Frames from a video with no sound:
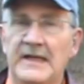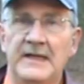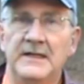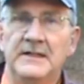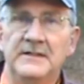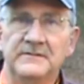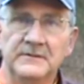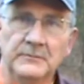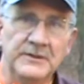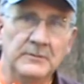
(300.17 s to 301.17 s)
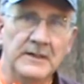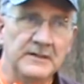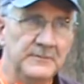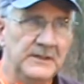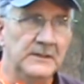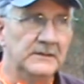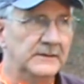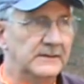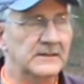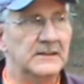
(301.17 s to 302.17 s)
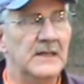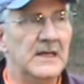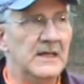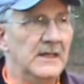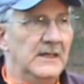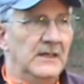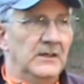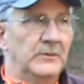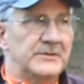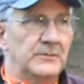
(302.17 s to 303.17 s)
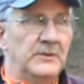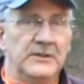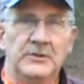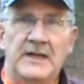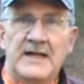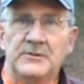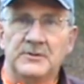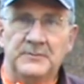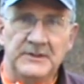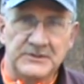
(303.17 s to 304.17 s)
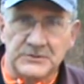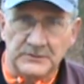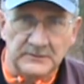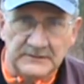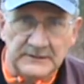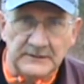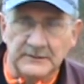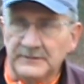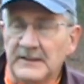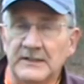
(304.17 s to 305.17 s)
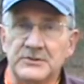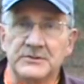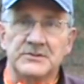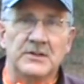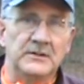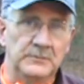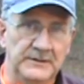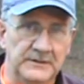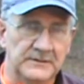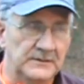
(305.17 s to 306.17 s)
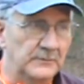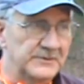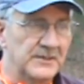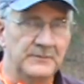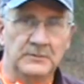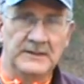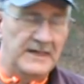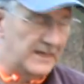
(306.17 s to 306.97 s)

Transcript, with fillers: I have? What do you recommend, Hickok? What's a really good accurate pistol, you know, that I should start with? I want something really